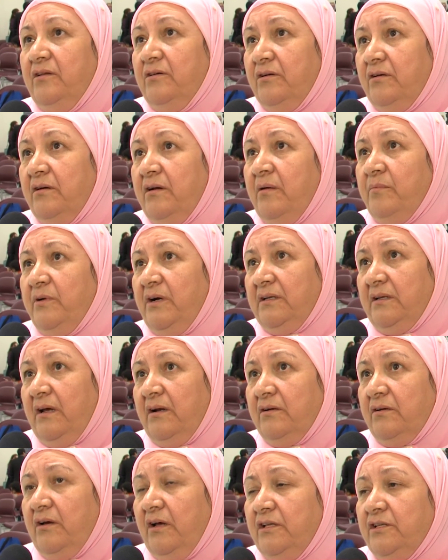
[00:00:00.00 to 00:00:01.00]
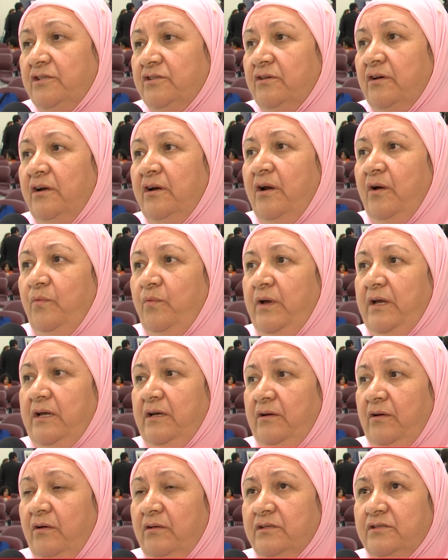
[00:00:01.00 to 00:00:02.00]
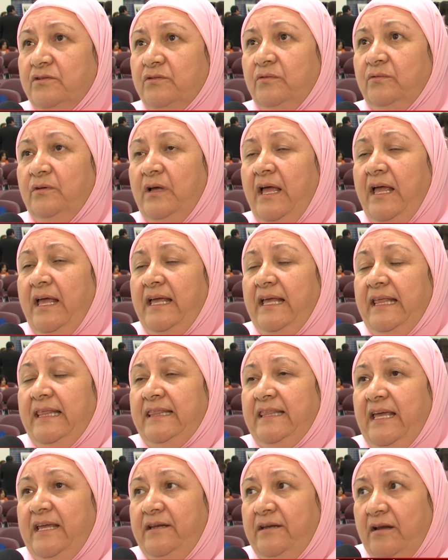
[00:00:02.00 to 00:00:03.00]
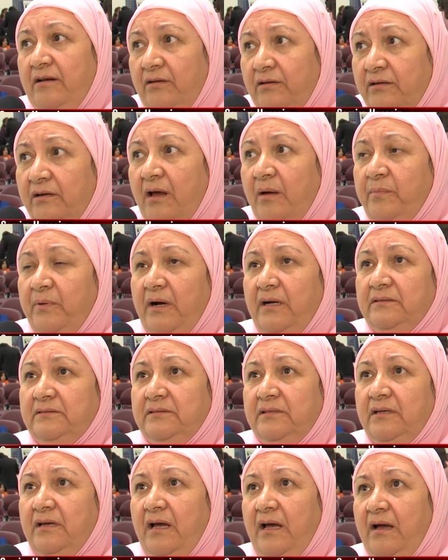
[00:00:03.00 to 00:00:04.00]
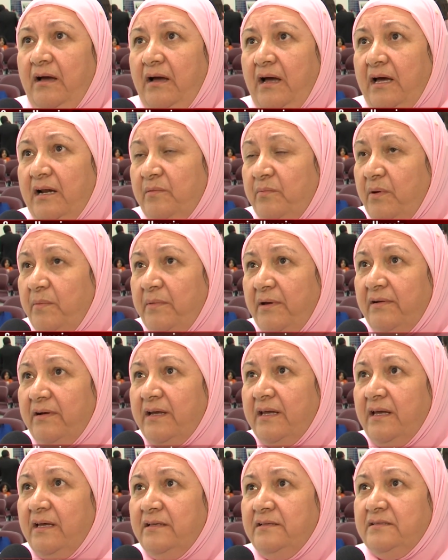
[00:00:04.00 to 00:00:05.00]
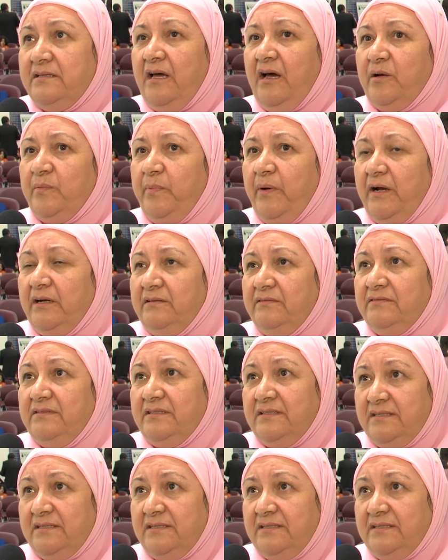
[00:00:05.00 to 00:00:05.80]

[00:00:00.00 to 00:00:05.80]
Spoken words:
learn about our culture. We can also, they know about Arab Americans, they are part of the